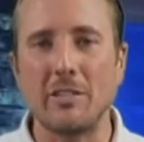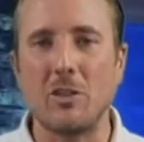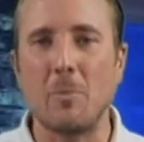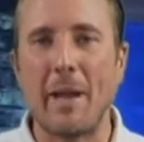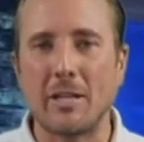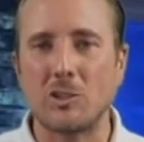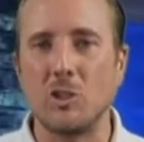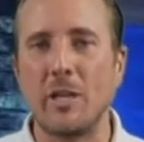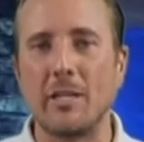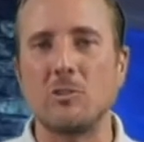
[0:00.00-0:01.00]
the back so
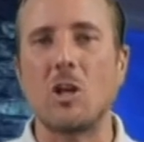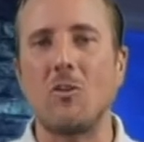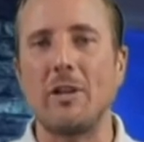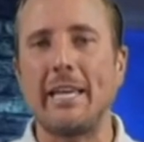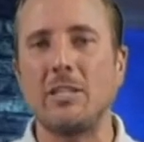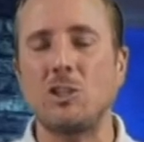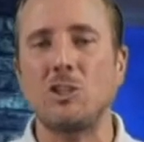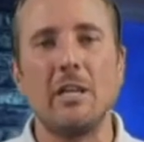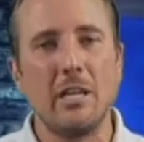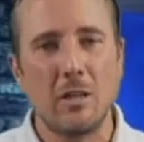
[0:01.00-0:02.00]
you can install a
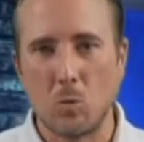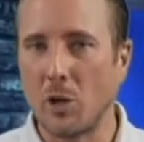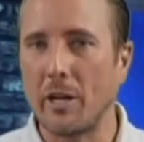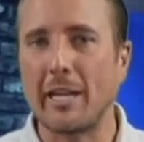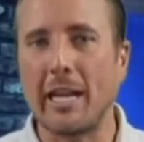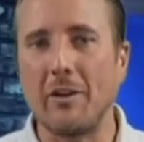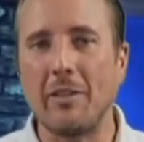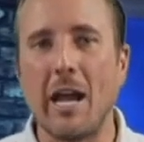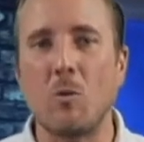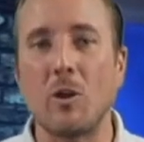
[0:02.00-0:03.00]
hitch. We're going to carry
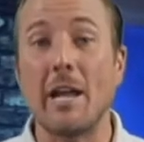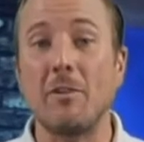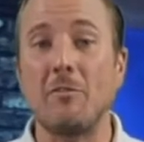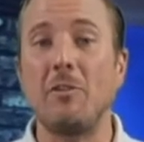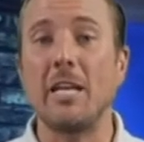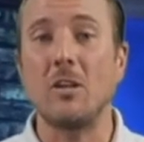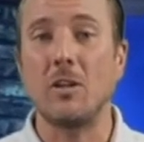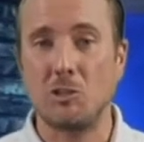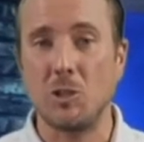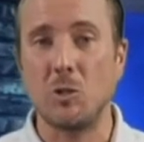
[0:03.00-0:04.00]
that. We're going to have a video
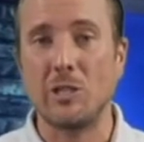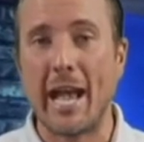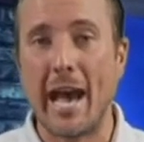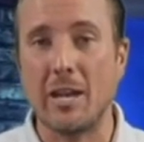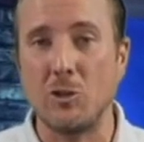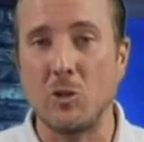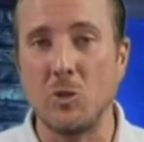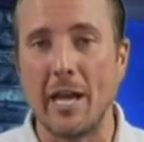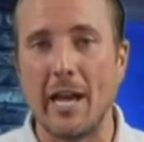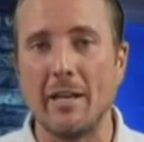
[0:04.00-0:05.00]
that shows you how to do
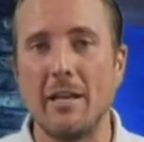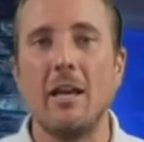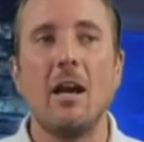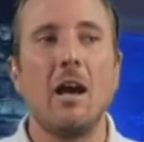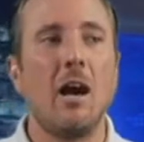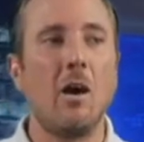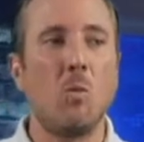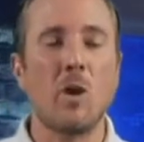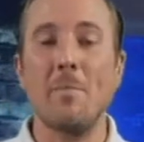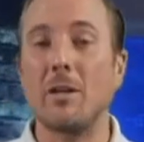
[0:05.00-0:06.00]
that.
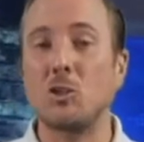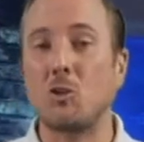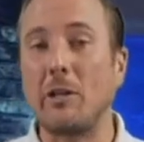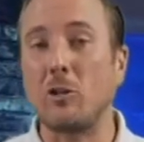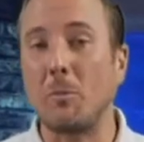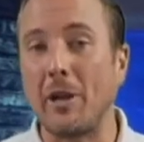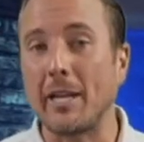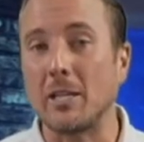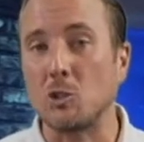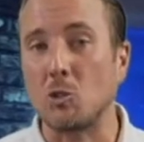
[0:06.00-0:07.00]
What about a trailer
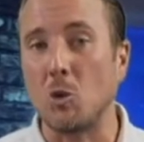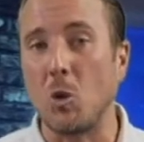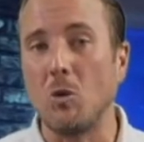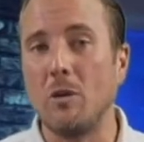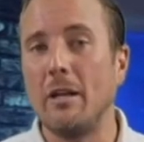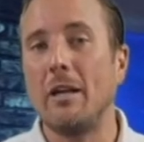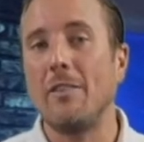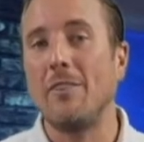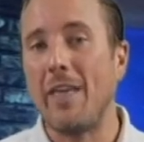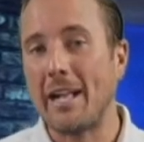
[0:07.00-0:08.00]
brake control?
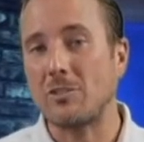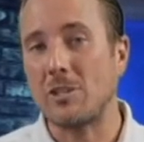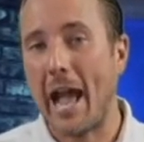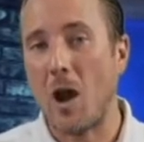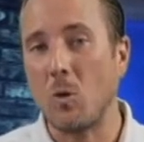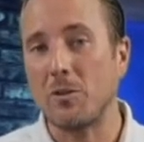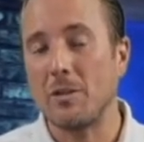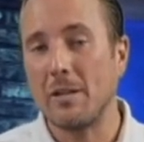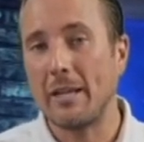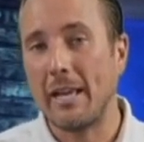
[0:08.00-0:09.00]
That's out,
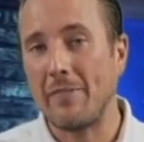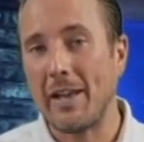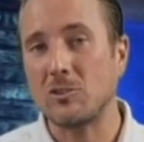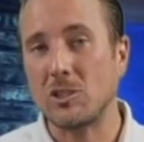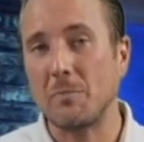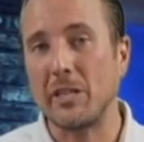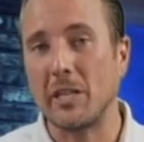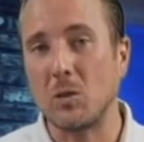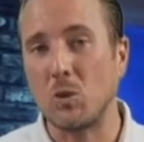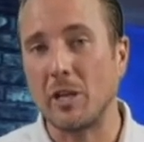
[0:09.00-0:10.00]
and that's something
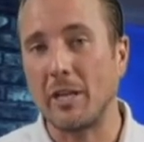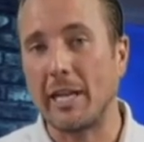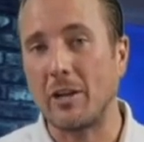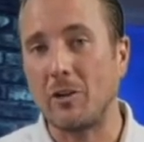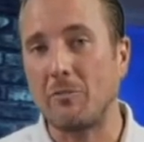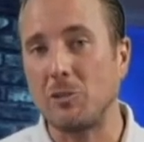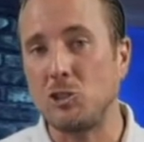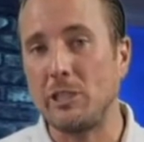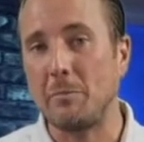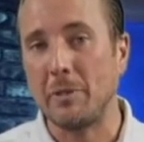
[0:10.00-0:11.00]
that we're going to carry for
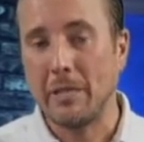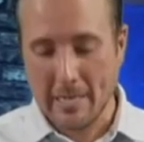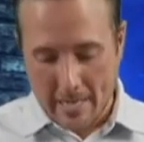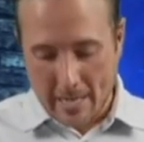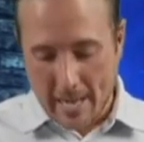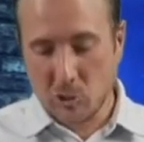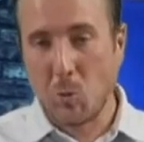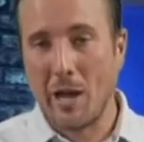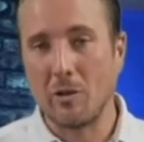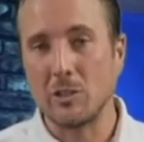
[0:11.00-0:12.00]
Jeep, as
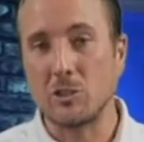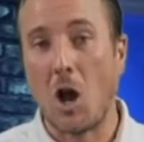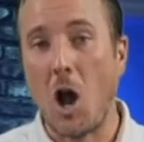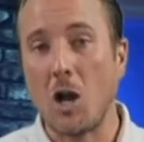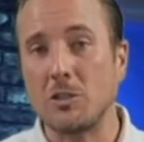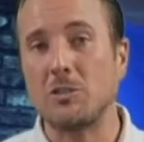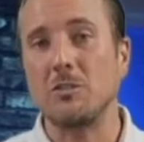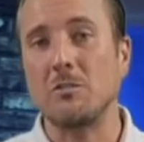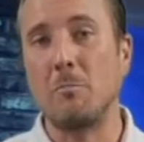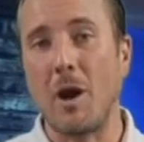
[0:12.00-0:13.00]
well as aux
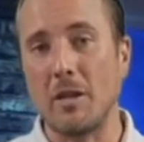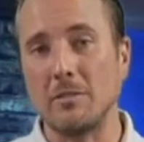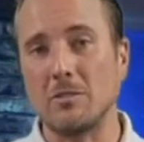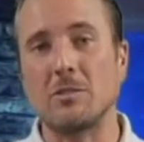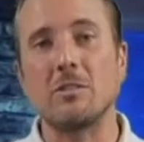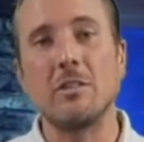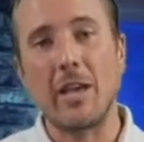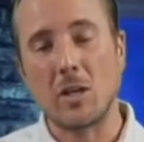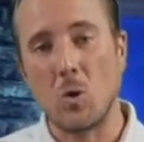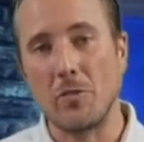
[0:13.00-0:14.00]
buttons
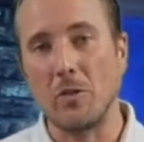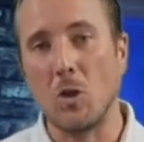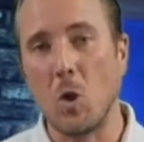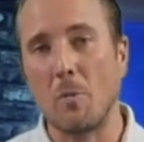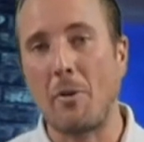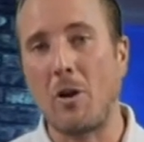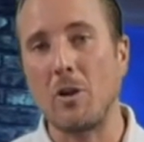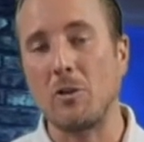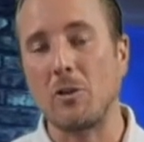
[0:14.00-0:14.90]
that go in the lower part of